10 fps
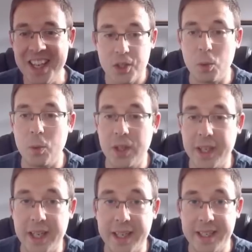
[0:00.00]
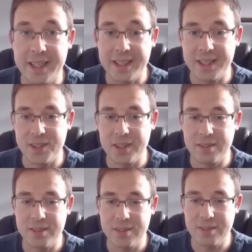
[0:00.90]
So what we're looking at here is a
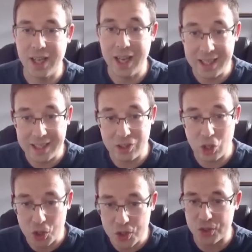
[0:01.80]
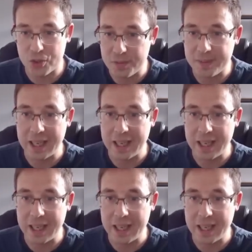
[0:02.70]
tight cluster of